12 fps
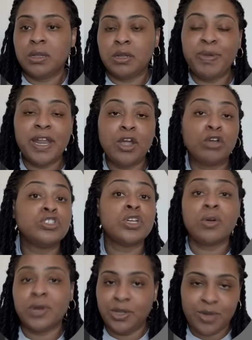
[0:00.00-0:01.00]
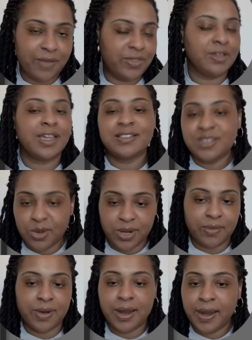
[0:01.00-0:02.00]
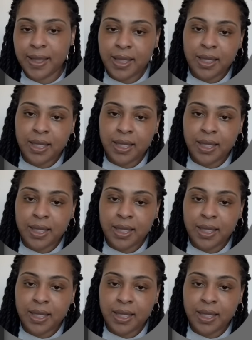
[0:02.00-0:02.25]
depending on zoning. You have to look at zoning, right?